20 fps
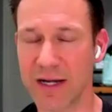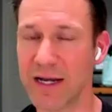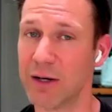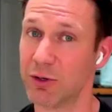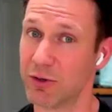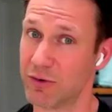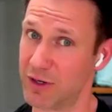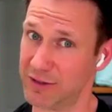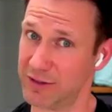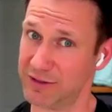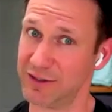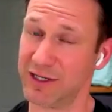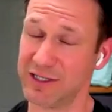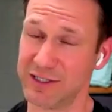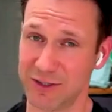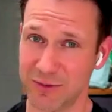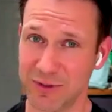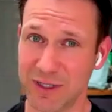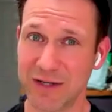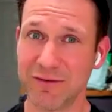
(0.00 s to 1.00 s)
Now, granted, I
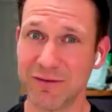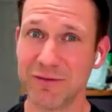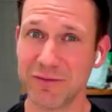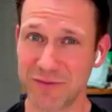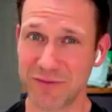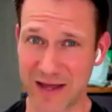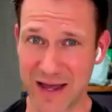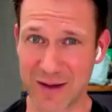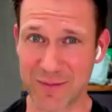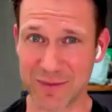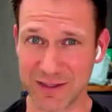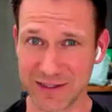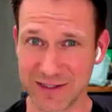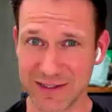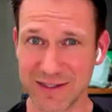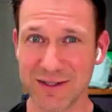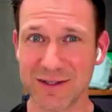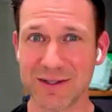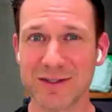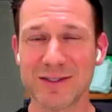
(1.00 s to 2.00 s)
don't have a
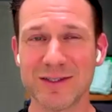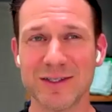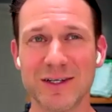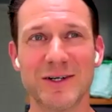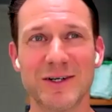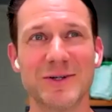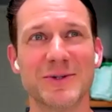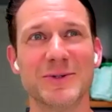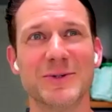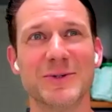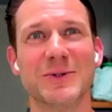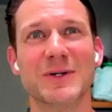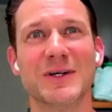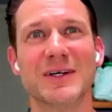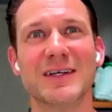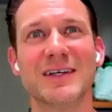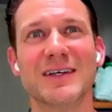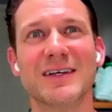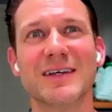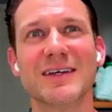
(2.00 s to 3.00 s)
family, so
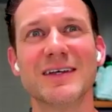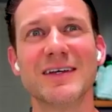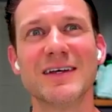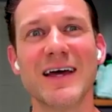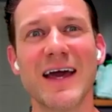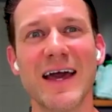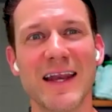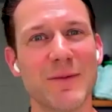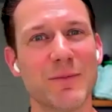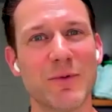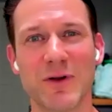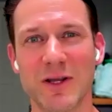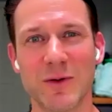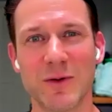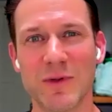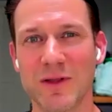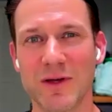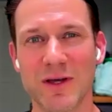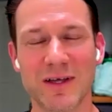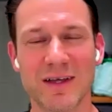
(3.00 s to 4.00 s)
anybody
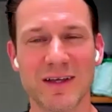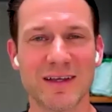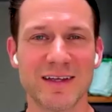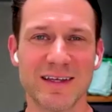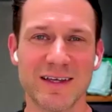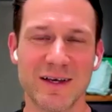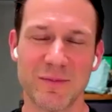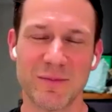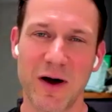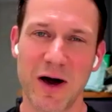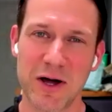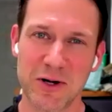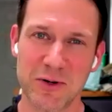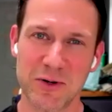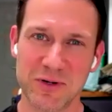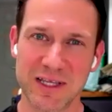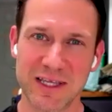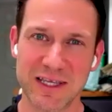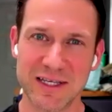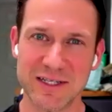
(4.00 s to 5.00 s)
with a partner
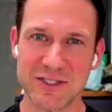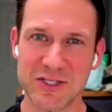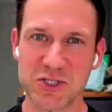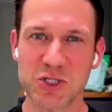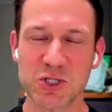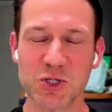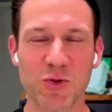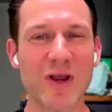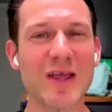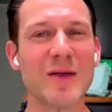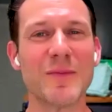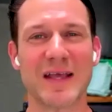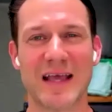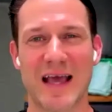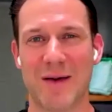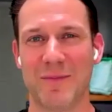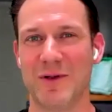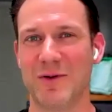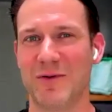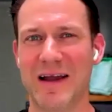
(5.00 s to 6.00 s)
and kids is screaming
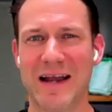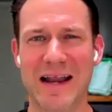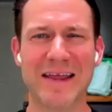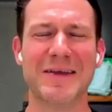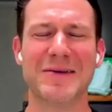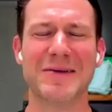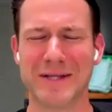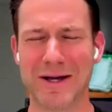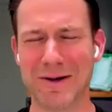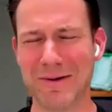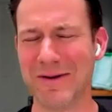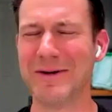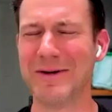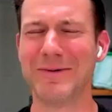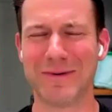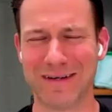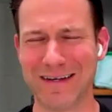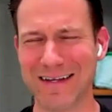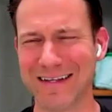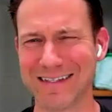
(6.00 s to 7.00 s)
at me right now, you don't know
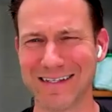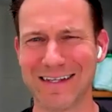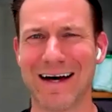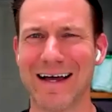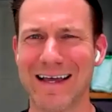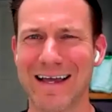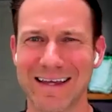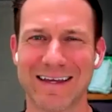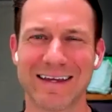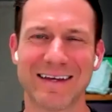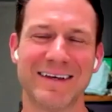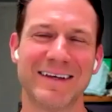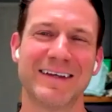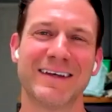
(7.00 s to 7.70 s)
what it's like.